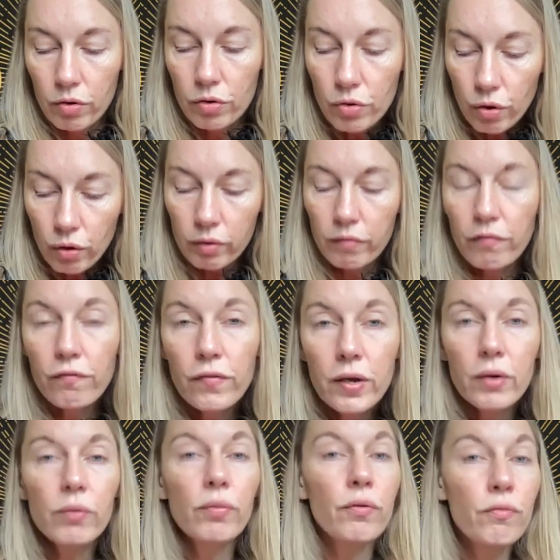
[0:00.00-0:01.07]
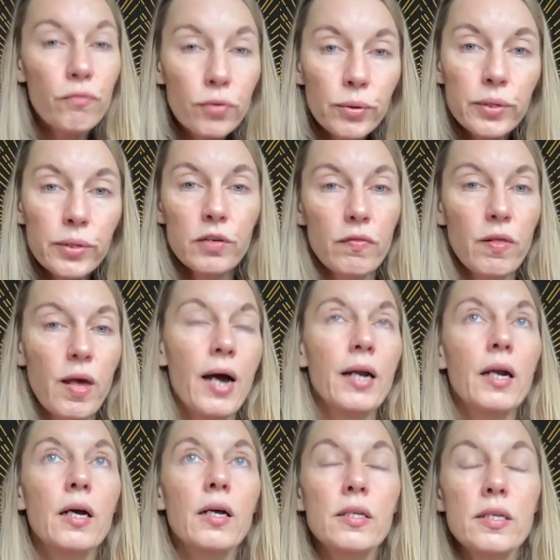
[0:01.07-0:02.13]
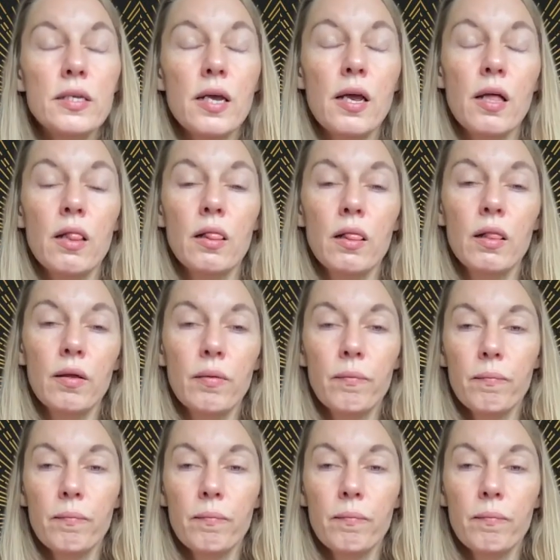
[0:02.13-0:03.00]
not feel the fruits of that until